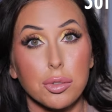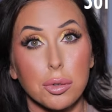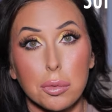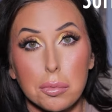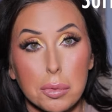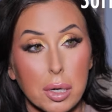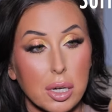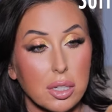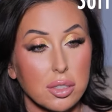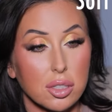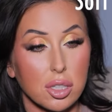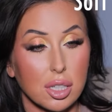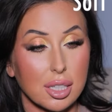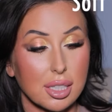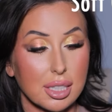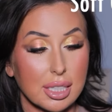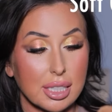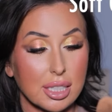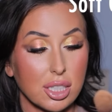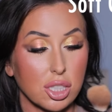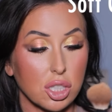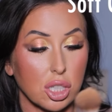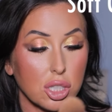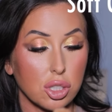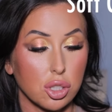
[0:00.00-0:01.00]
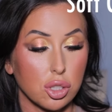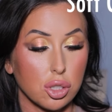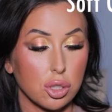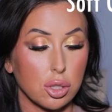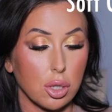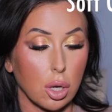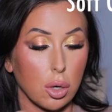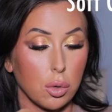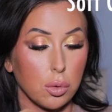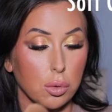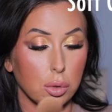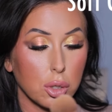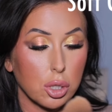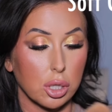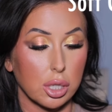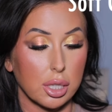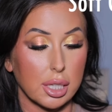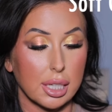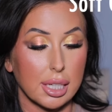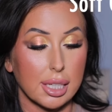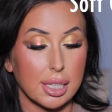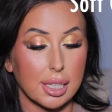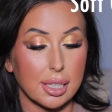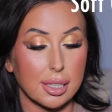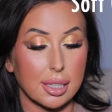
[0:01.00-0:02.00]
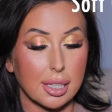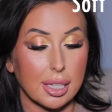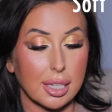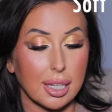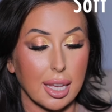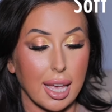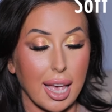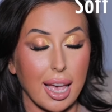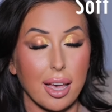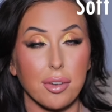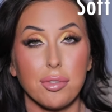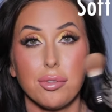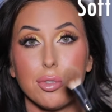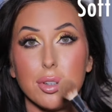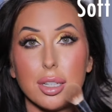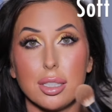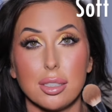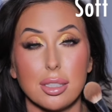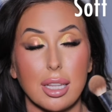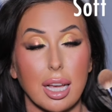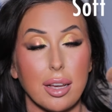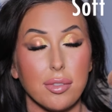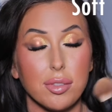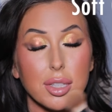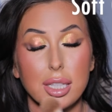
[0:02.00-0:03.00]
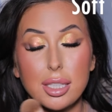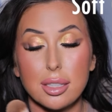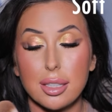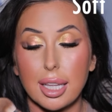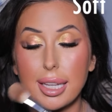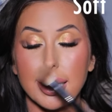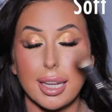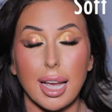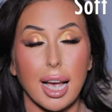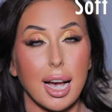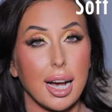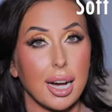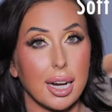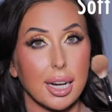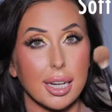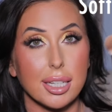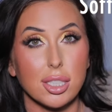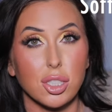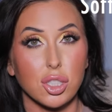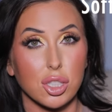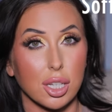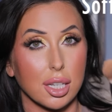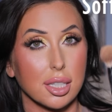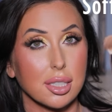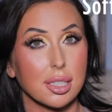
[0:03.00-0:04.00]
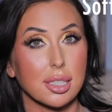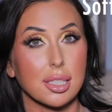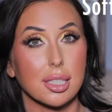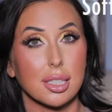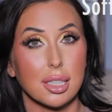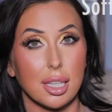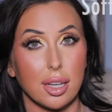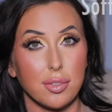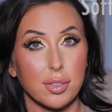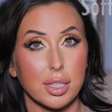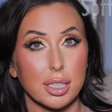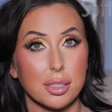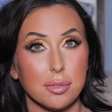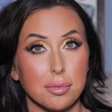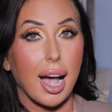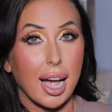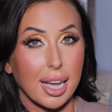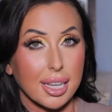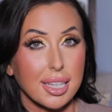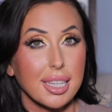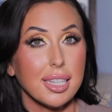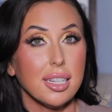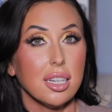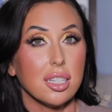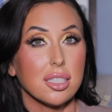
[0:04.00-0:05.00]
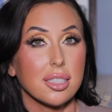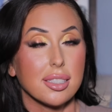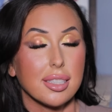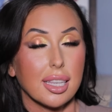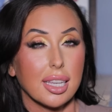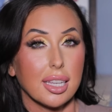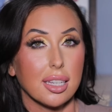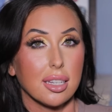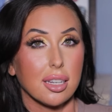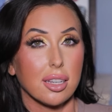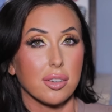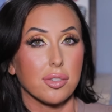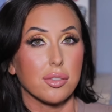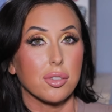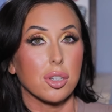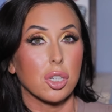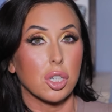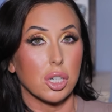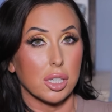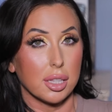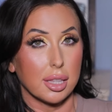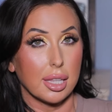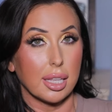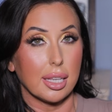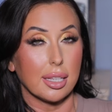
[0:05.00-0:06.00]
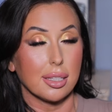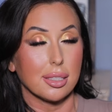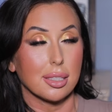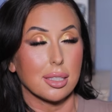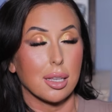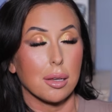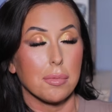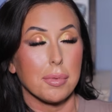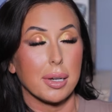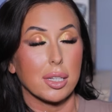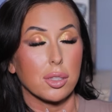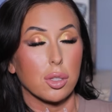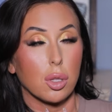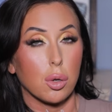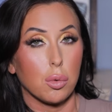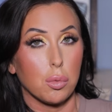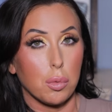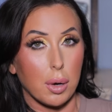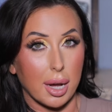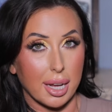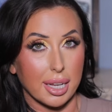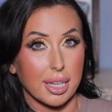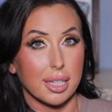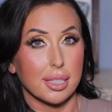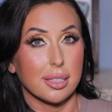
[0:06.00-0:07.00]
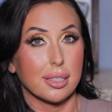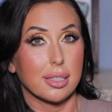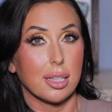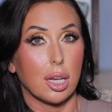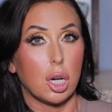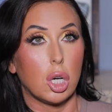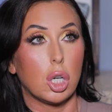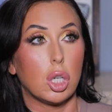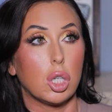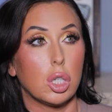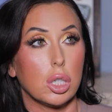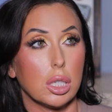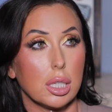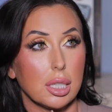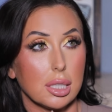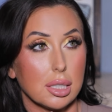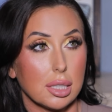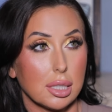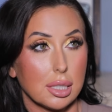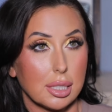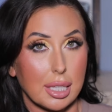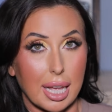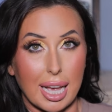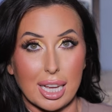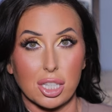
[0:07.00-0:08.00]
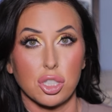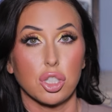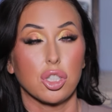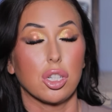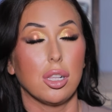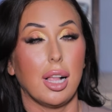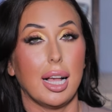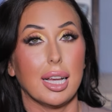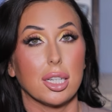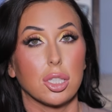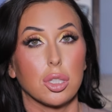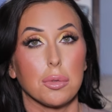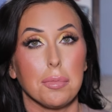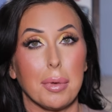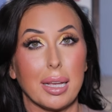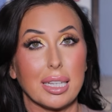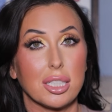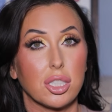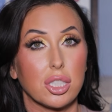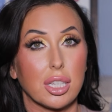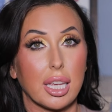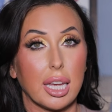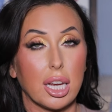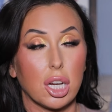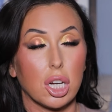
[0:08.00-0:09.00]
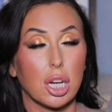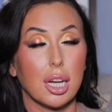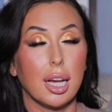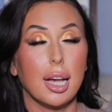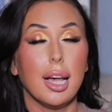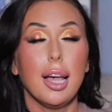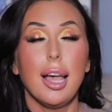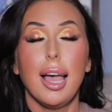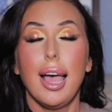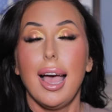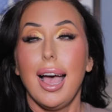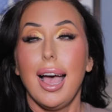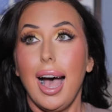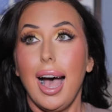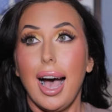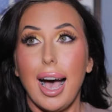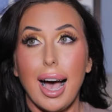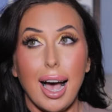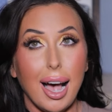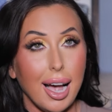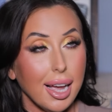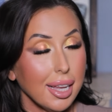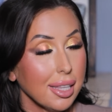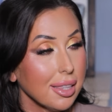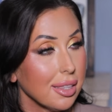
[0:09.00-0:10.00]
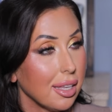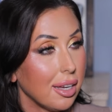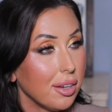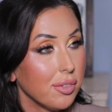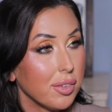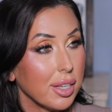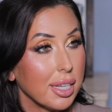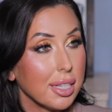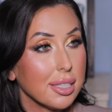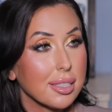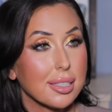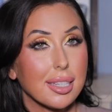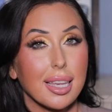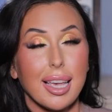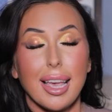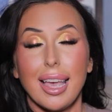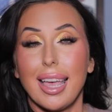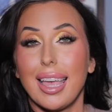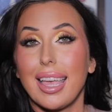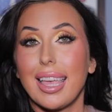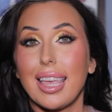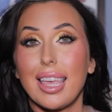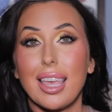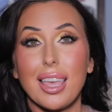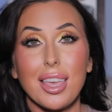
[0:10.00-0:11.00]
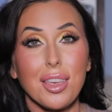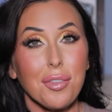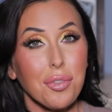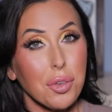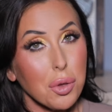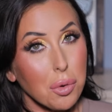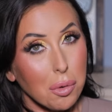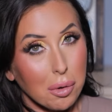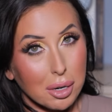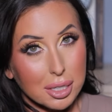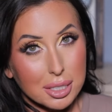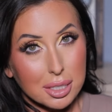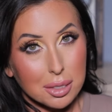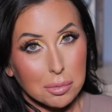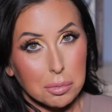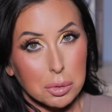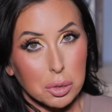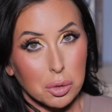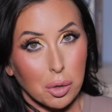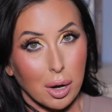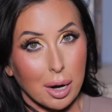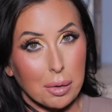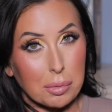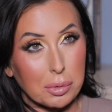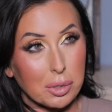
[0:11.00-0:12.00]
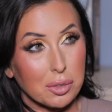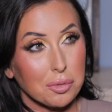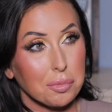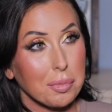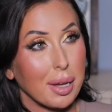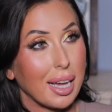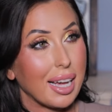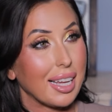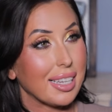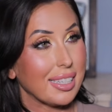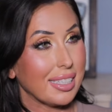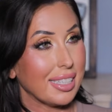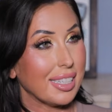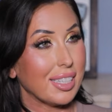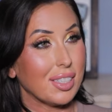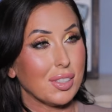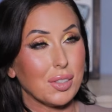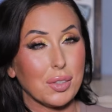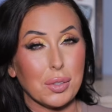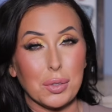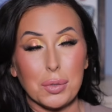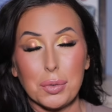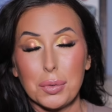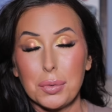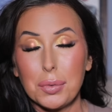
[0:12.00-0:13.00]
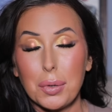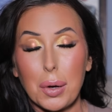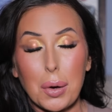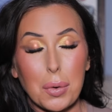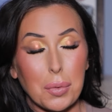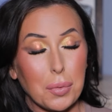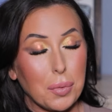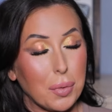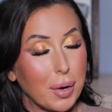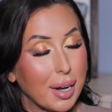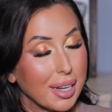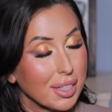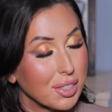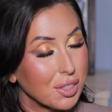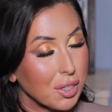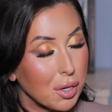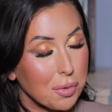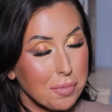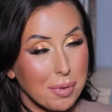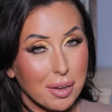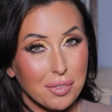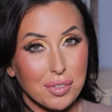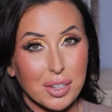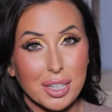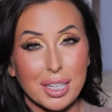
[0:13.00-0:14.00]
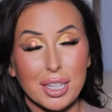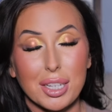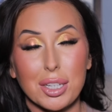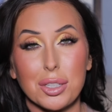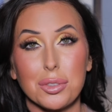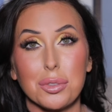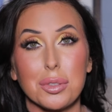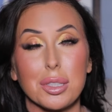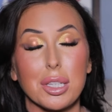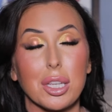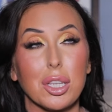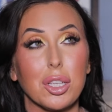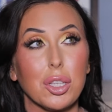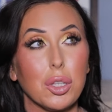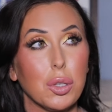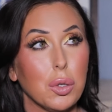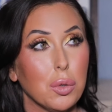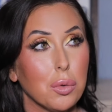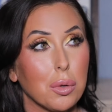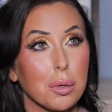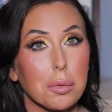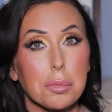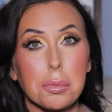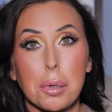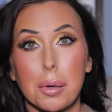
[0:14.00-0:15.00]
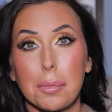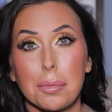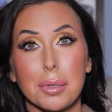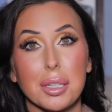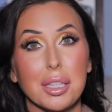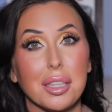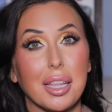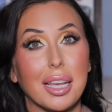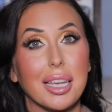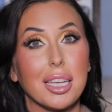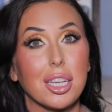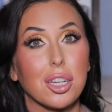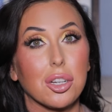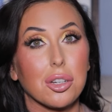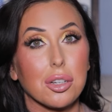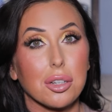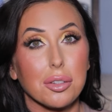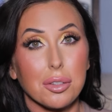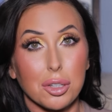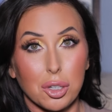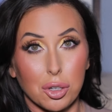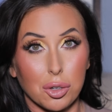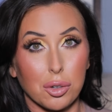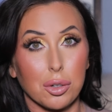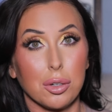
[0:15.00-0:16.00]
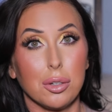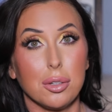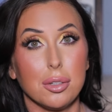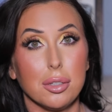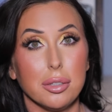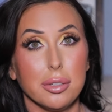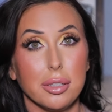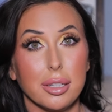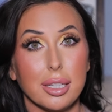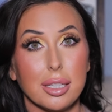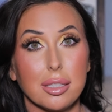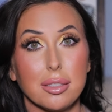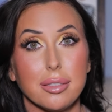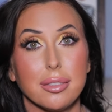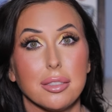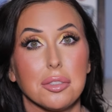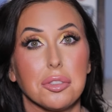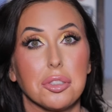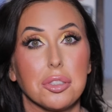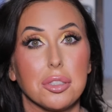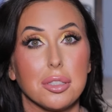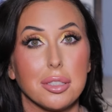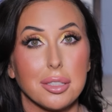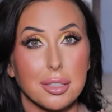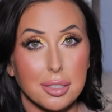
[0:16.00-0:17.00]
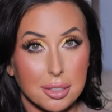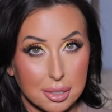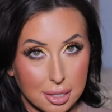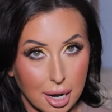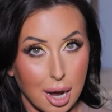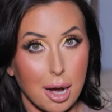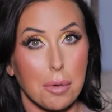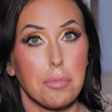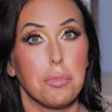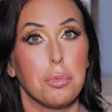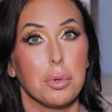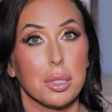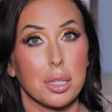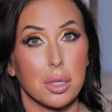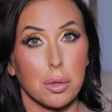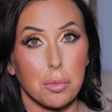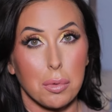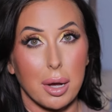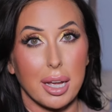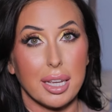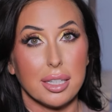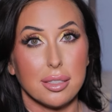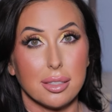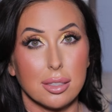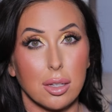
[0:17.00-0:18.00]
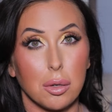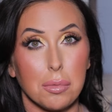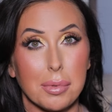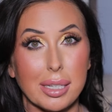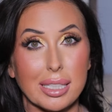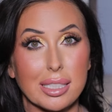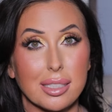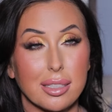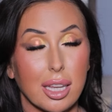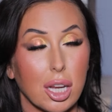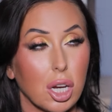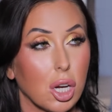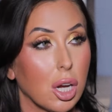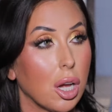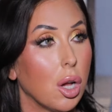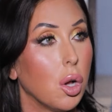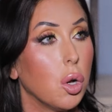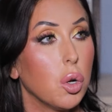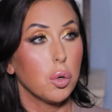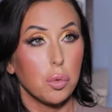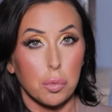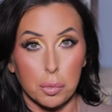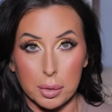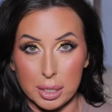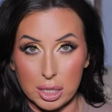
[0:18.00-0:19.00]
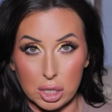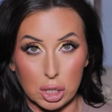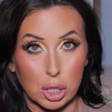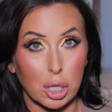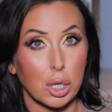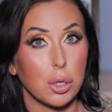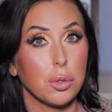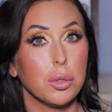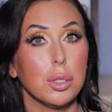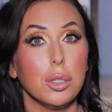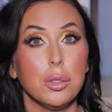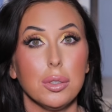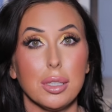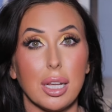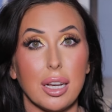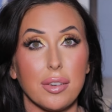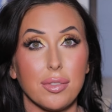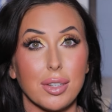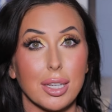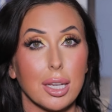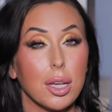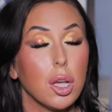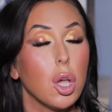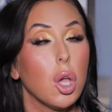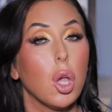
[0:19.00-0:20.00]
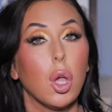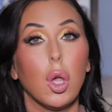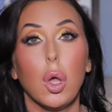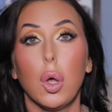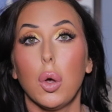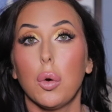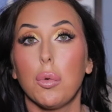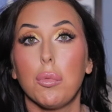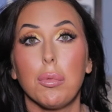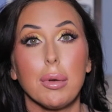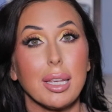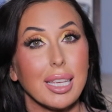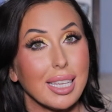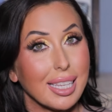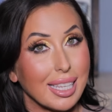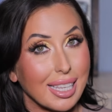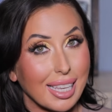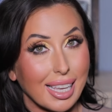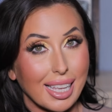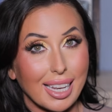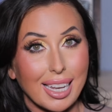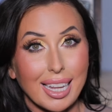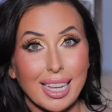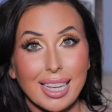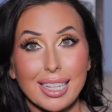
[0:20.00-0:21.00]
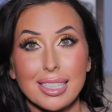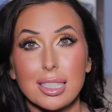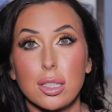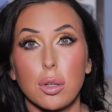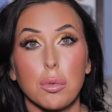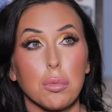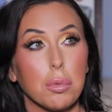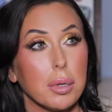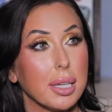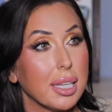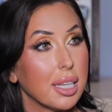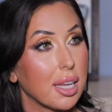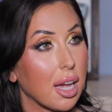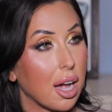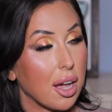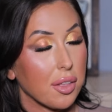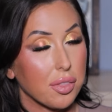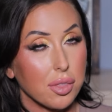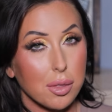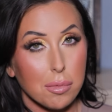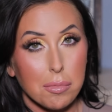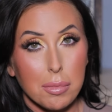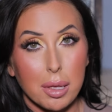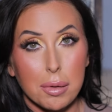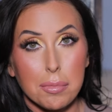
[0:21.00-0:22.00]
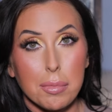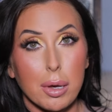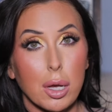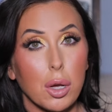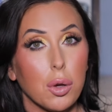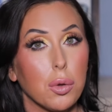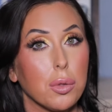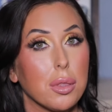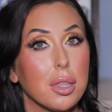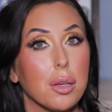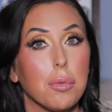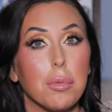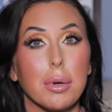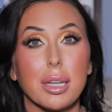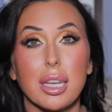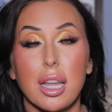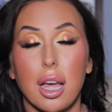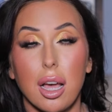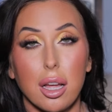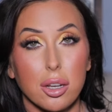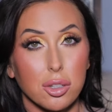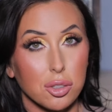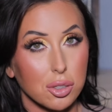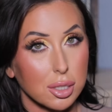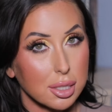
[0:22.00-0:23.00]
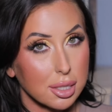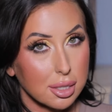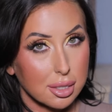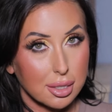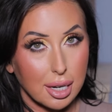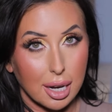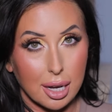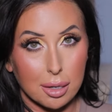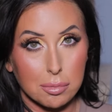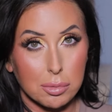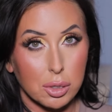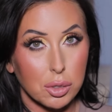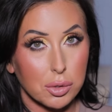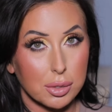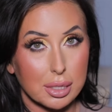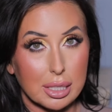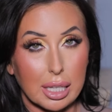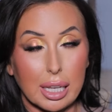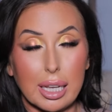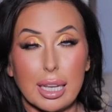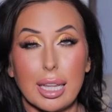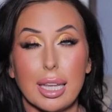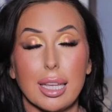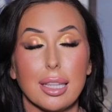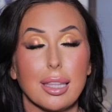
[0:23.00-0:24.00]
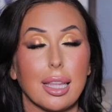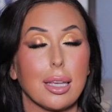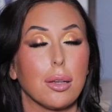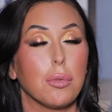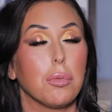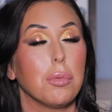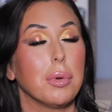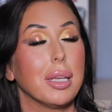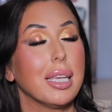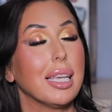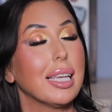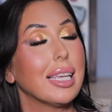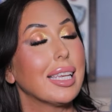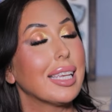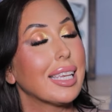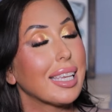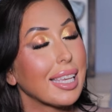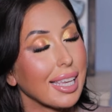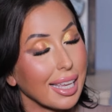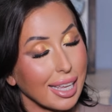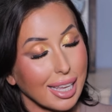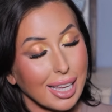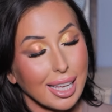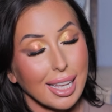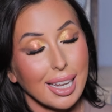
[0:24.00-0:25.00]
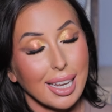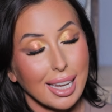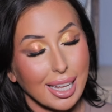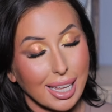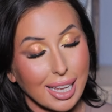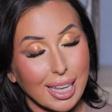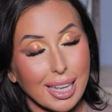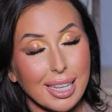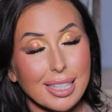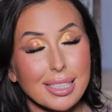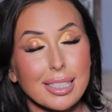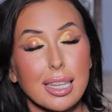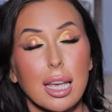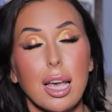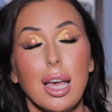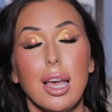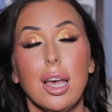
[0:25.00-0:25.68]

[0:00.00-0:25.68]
for bronzer, at least, is so good. The F eleven, like, I just love it. I cannot say enough good things about the Y S L Lash Clash mascara. I love it. If you're a subscriber of mine and you watch all my videos, you are probably like, girl, stop with the Y S L mascara. We know you love it. We get it. We got the memo the hundredth time you sent it. Like, we get it.